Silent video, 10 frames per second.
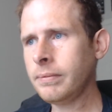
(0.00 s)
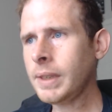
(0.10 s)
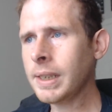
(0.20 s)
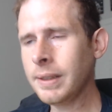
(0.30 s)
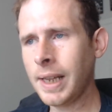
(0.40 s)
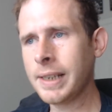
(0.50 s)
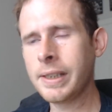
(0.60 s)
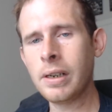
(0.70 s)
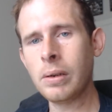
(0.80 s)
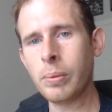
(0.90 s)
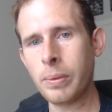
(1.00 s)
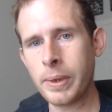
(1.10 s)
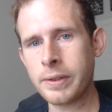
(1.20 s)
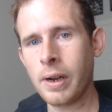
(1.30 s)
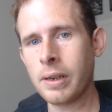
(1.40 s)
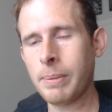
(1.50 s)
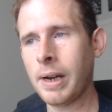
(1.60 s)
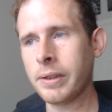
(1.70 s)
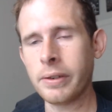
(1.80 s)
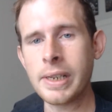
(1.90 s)
Like, you know, when we talk about
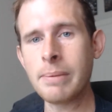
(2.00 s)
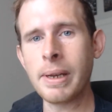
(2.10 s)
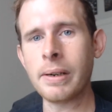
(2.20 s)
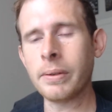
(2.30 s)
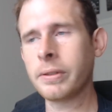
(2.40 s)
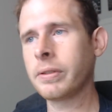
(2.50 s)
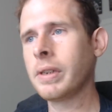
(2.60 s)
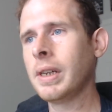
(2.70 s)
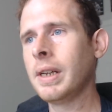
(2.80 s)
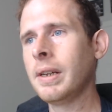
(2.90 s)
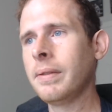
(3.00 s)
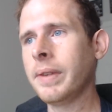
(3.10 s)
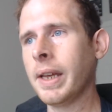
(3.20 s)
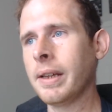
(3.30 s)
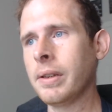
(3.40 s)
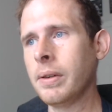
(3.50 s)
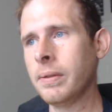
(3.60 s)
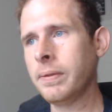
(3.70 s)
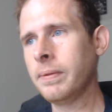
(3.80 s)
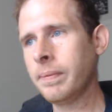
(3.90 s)
in our emails that
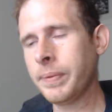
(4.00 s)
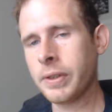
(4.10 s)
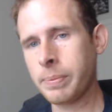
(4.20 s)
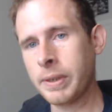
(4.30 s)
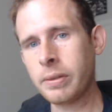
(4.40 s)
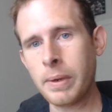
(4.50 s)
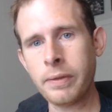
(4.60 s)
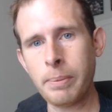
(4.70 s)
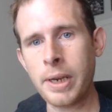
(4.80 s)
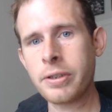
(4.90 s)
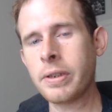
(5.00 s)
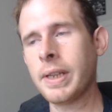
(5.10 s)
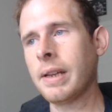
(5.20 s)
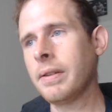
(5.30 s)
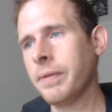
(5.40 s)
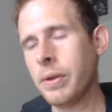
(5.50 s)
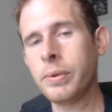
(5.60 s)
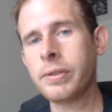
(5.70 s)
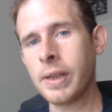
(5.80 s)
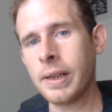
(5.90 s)
you've there's been some information that you
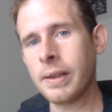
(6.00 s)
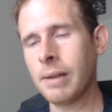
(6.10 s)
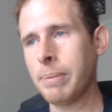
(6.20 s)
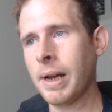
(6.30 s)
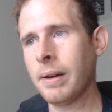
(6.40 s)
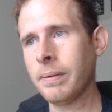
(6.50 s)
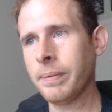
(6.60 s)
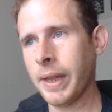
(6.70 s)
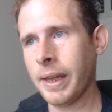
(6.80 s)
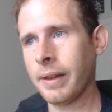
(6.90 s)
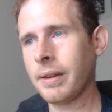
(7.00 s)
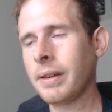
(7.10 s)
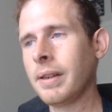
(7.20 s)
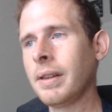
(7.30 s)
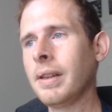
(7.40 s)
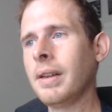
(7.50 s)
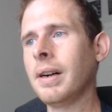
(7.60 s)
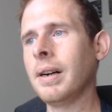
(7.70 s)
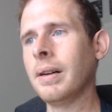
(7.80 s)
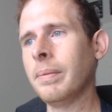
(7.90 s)
sent about that
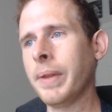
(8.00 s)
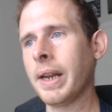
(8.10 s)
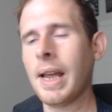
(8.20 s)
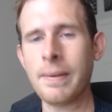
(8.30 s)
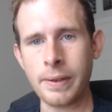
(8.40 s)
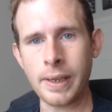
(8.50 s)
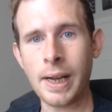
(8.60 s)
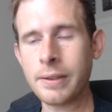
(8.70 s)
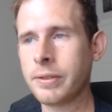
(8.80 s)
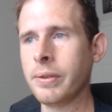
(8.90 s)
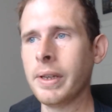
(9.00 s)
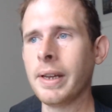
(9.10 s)
um, that I haven't gotten to yet.